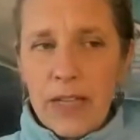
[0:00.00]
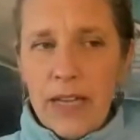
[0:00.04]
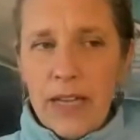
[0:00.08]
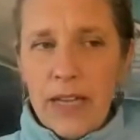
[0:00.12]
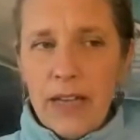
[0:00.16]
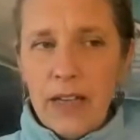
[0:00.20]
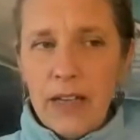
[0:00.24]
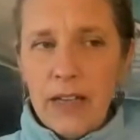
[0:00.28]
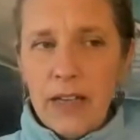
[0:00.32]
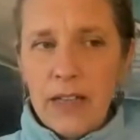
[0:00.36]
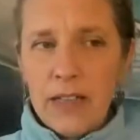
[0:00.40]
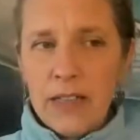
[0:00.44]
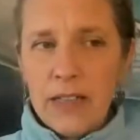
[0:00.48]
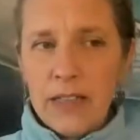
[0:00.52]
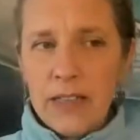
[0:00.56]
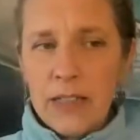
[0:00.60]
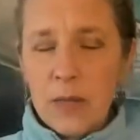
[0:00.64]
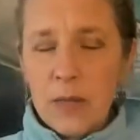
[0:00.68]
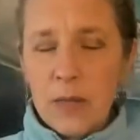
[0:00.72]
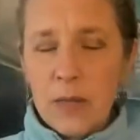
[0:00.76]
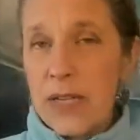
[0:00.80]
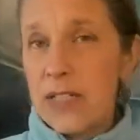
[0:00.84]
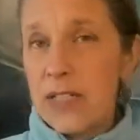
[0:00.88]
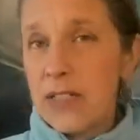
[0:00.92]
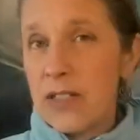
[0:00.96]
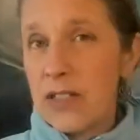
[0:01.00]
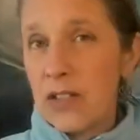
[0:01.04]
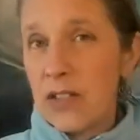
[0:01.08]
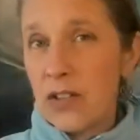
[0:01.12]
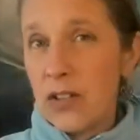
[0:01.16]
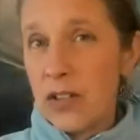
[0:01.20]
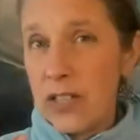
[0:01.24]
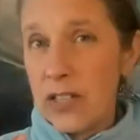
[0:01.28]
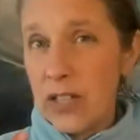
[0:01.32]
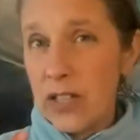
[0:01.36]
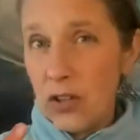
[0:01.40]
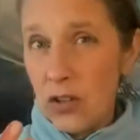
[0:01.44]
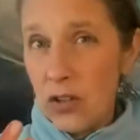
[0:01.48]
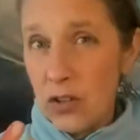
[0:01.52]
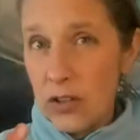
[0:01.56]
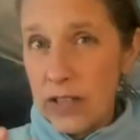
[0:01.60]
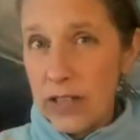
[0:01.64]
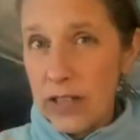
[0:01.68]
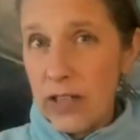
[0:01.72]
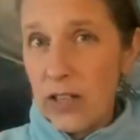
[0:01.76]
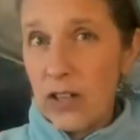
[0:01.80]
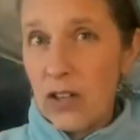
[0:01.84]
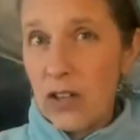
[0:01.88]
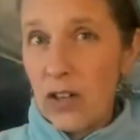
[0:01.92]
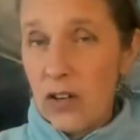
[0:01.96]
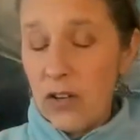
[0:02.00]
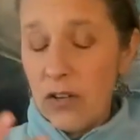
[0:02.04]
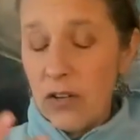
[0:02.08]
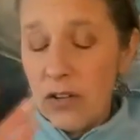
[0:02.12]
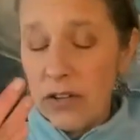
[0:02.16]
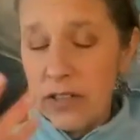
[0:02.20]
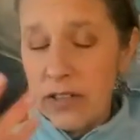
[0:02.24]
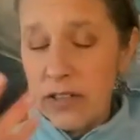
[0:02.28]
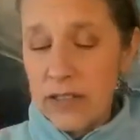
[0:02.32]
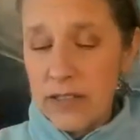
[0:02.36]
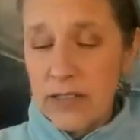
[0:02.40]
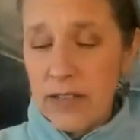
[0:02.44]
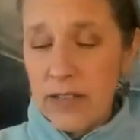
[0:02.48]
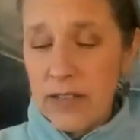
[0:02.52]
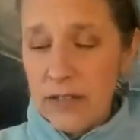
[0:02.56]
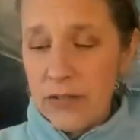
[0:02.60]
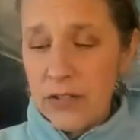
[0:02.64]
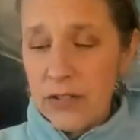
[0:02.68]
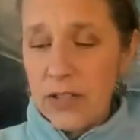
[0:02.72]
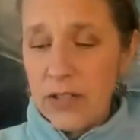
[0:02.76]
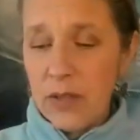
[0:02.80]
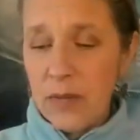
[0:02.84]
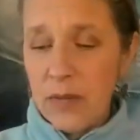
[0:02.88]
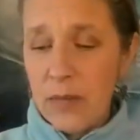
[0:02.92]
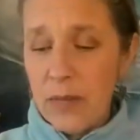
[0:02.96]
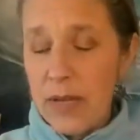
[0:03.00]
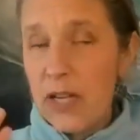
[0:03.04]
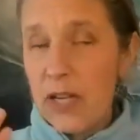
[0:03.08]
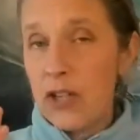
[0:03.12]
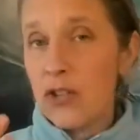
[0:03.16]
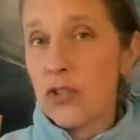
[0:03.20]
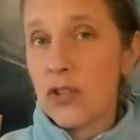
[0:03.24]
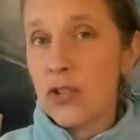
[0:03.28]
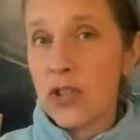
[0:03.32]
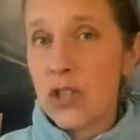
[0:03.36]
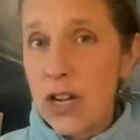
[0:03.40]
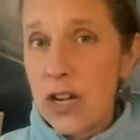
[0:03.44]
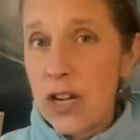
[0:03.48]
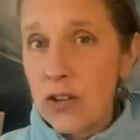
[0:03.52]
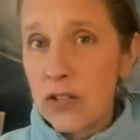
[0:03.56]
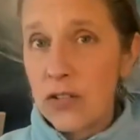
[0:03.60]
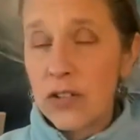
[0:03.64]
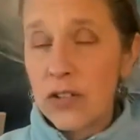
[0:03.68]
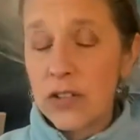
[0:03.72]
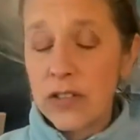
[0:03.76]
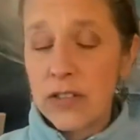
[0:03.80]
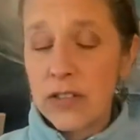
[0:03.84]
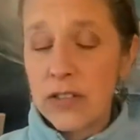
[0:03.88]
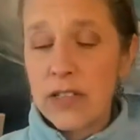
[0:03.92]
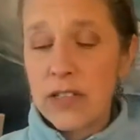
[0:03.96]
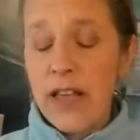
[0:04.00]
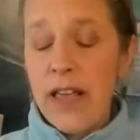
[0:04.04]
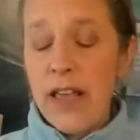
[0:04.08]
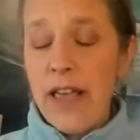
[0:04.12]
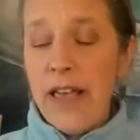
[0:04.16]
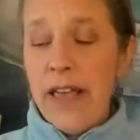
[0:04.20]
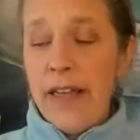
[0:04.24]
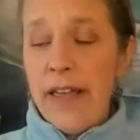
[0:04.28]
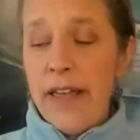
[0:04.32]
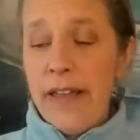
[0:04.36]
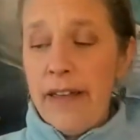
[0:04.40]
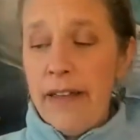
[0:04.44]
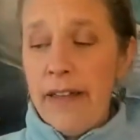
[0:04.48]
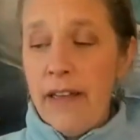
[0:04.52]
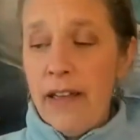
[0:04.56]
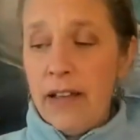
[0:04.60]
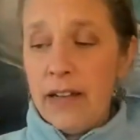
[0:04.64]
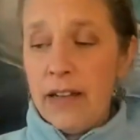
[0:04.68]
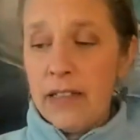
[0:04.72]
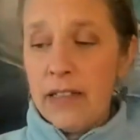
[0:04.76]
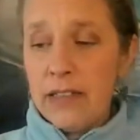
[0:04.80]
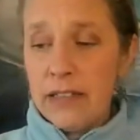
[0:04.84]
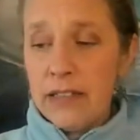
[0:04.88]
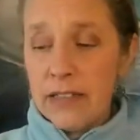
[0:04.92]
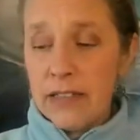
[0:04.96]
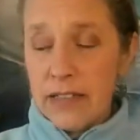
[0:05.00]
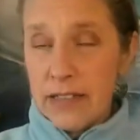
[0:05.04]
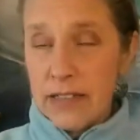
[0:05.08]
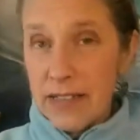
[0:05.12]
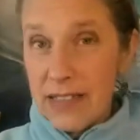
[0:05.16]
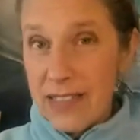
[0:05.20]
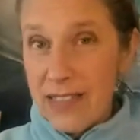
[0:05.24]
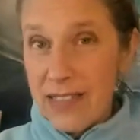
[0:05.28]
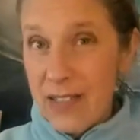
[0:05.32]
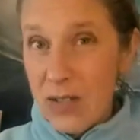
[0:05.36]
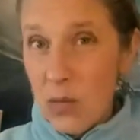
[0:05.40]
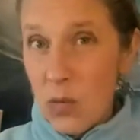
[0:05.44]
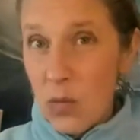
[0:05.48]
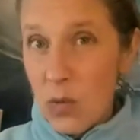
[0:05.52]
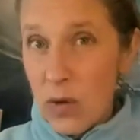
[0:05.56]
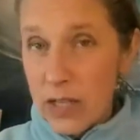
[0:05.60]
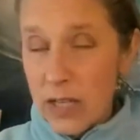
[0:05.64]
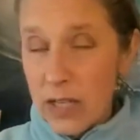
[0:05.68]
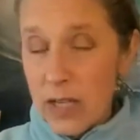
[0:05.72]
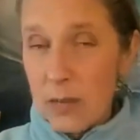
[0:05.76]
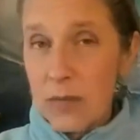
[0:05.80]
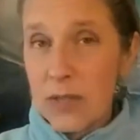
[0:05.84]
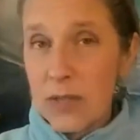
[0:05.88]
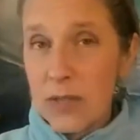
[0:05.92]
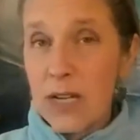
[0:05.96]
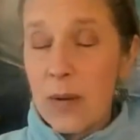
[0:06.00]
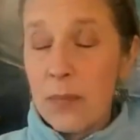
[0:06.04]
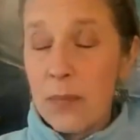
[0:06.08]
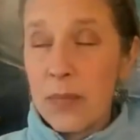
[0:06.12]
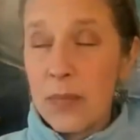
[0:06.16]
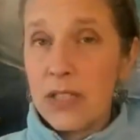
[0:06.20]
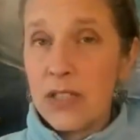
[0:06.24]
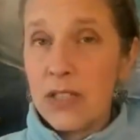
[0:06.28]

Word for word: And it's basically a look at all of the seven major chakras and see what comes up.